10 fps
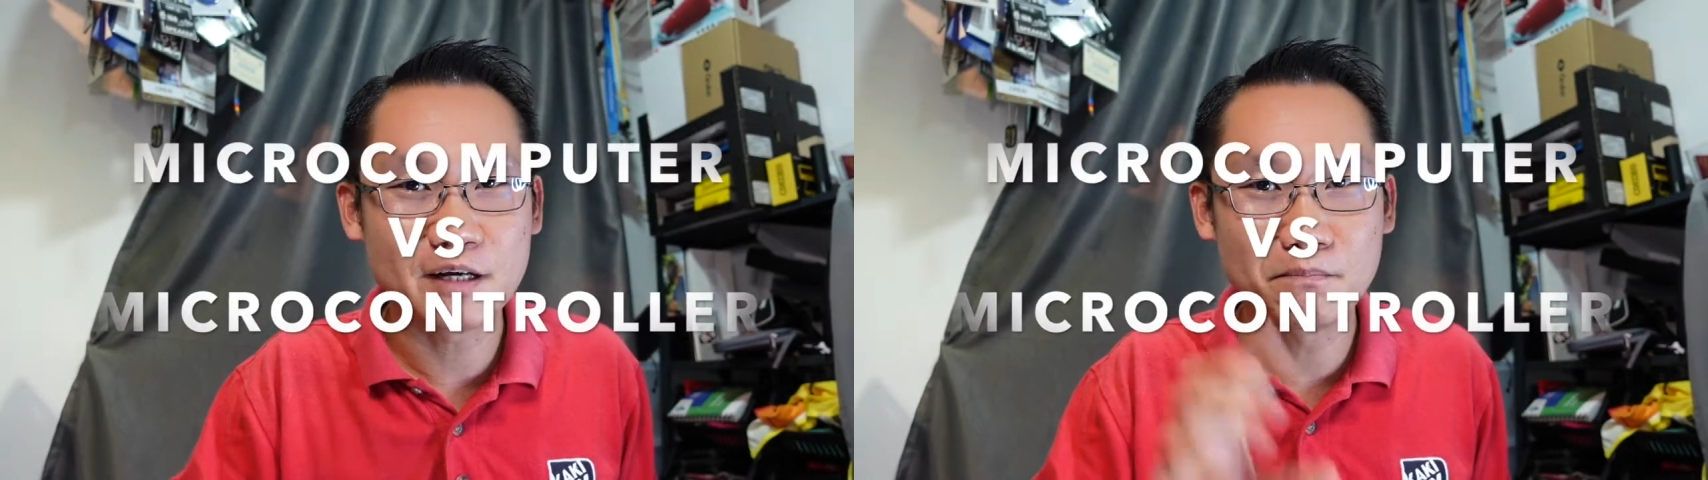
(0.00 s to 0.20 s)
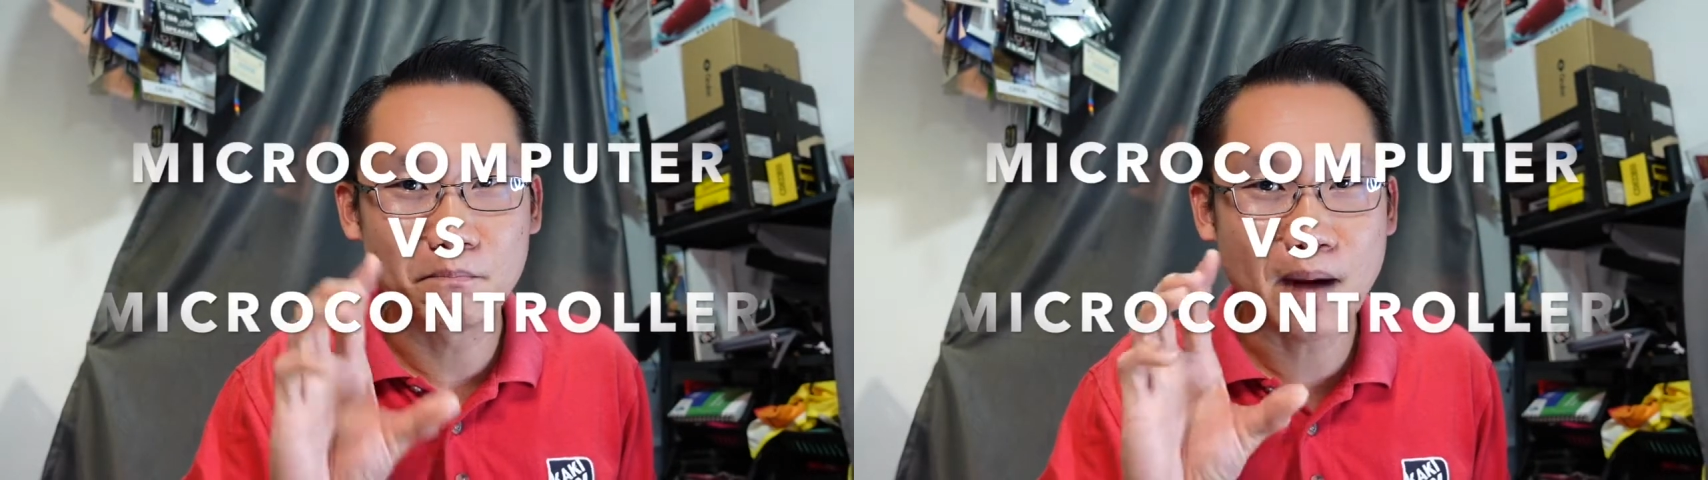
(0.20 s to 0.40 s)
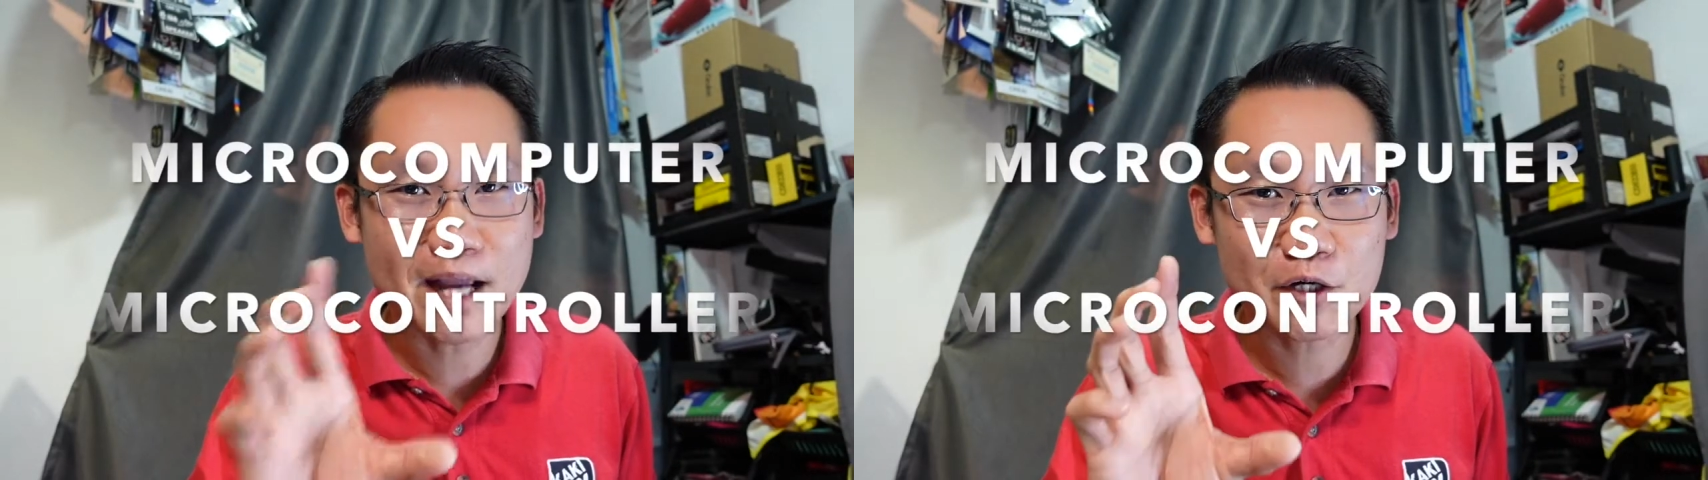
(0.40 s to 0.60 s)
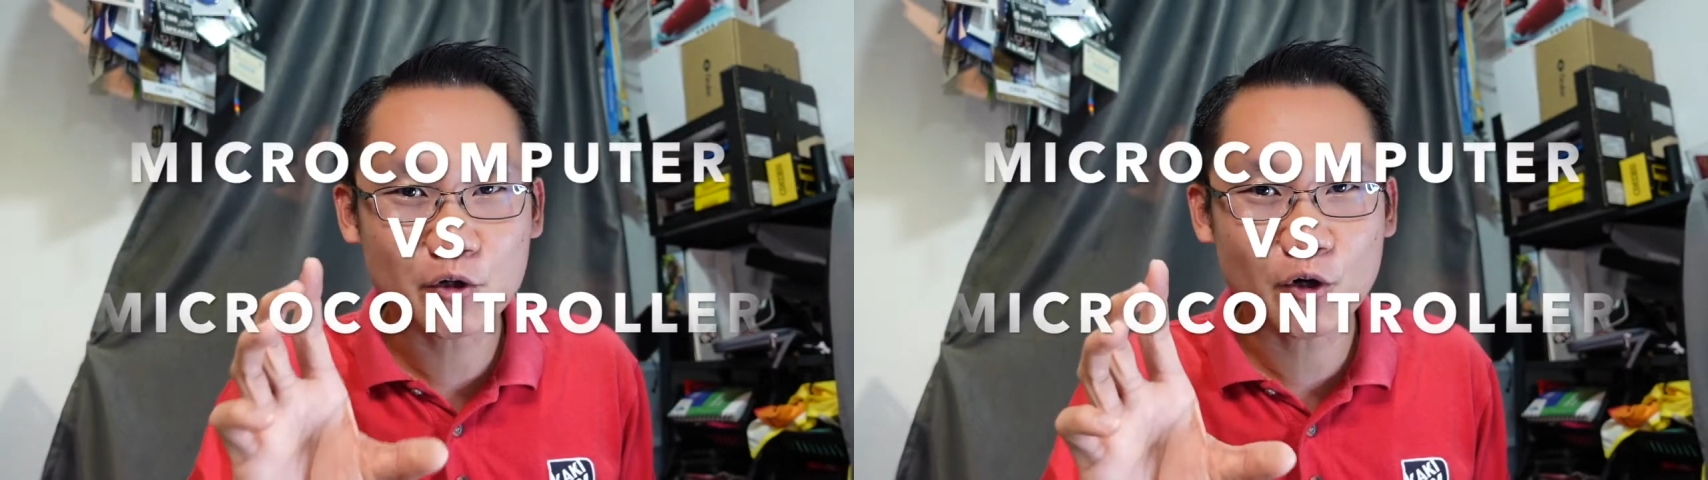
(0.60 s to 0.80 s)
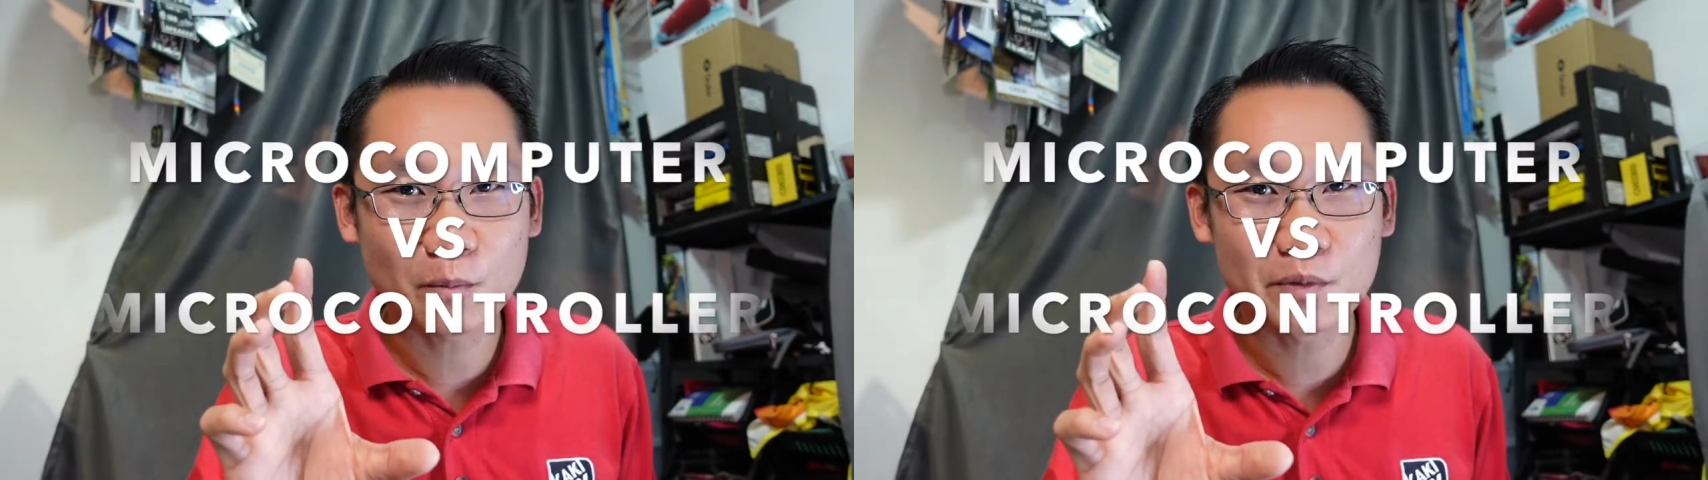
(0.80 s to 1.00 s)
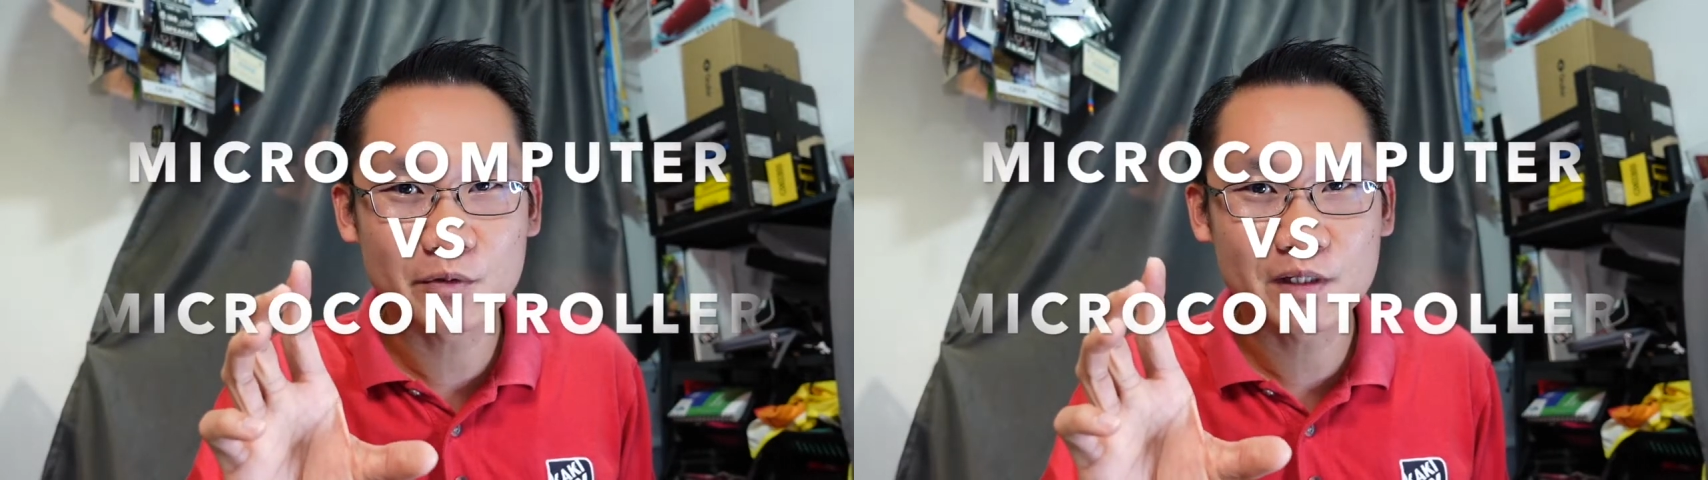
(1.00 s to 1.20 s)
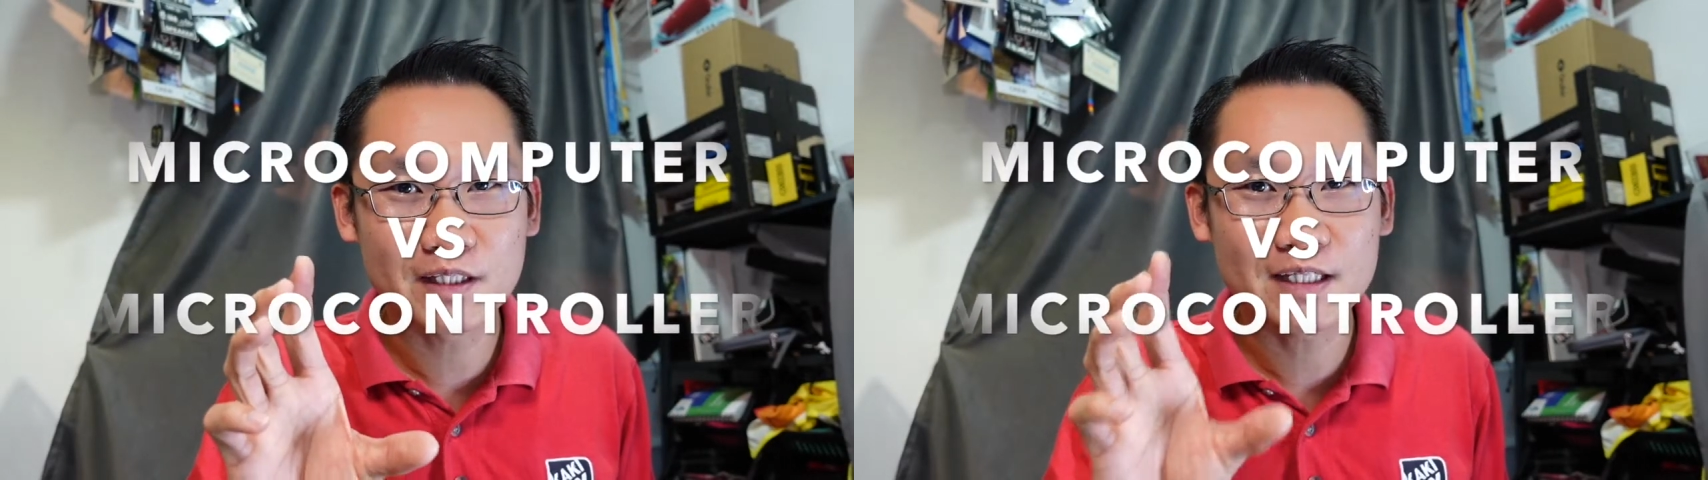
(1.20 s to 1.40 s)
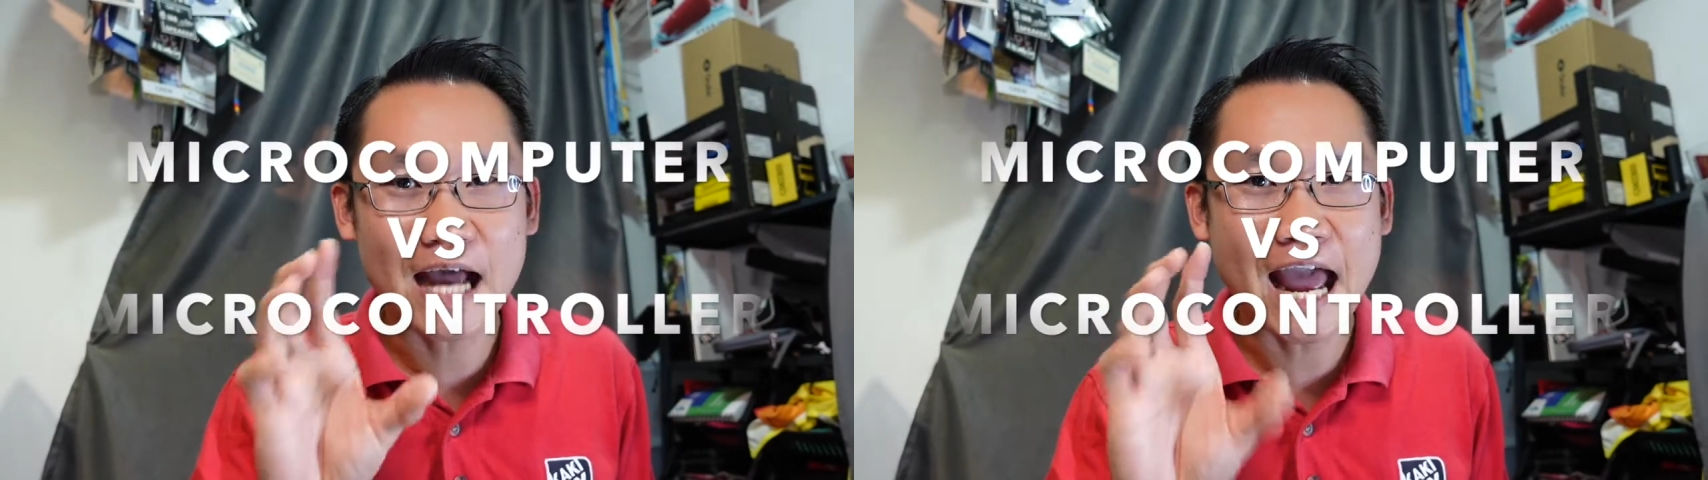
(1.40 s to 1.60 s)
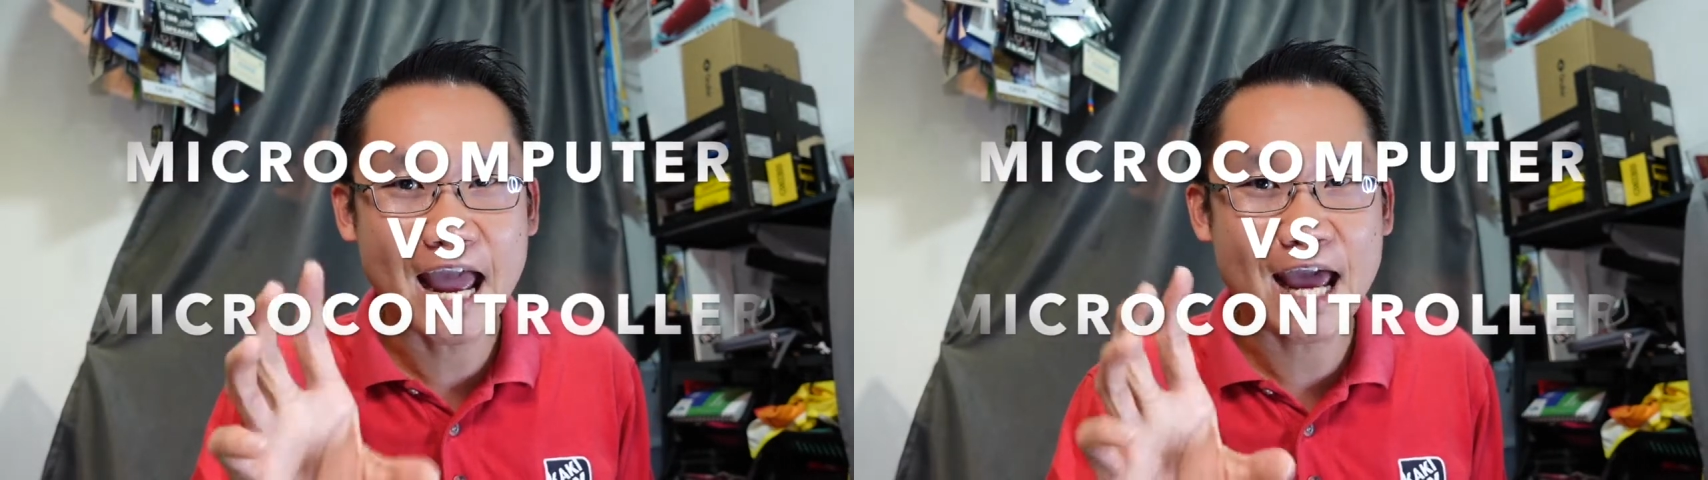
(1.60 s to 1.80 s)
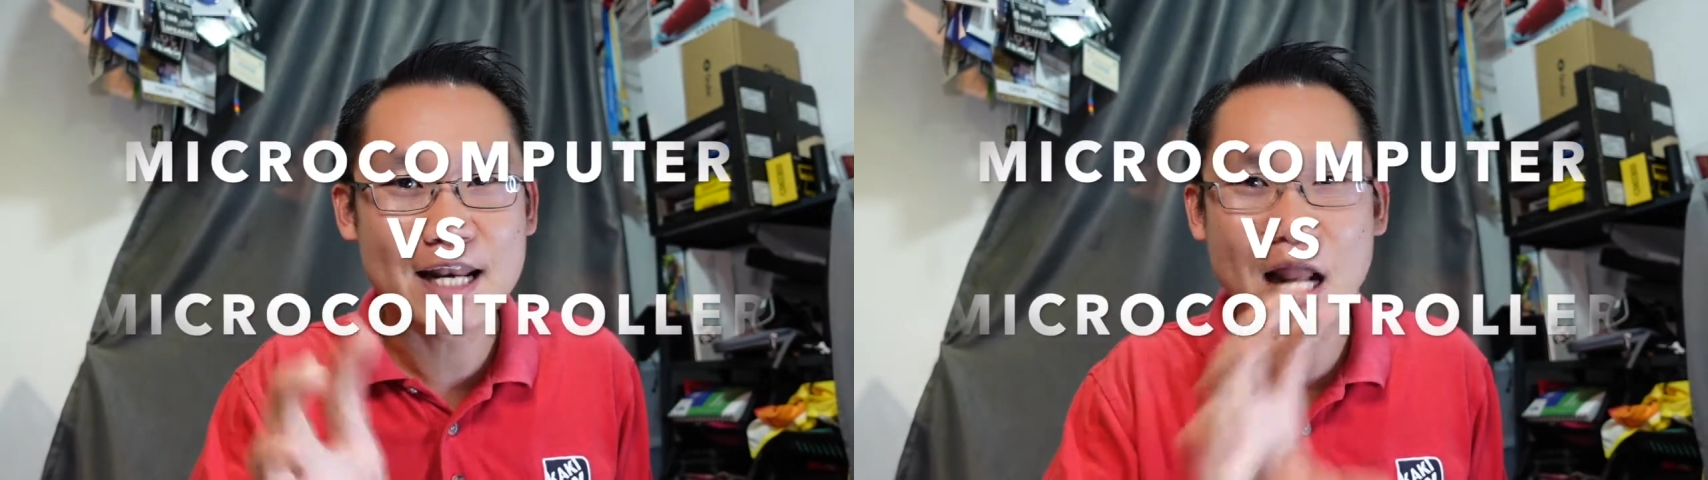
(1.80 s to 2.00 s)
a microcomputer
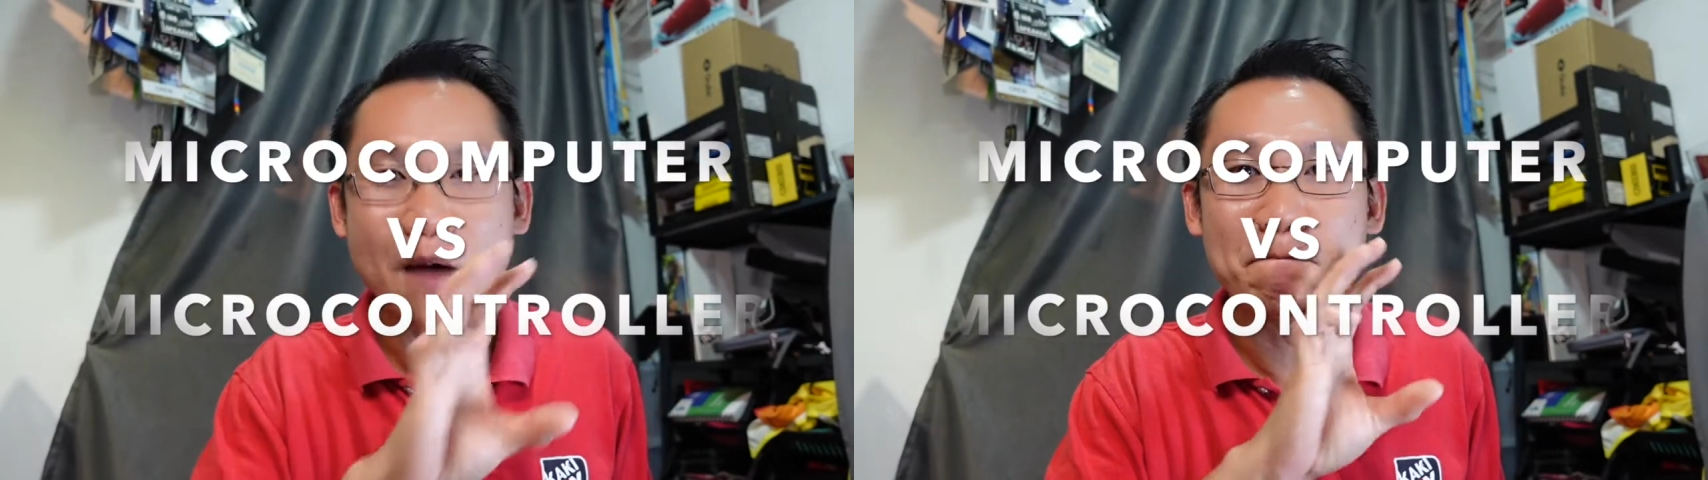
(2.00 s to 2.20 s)
and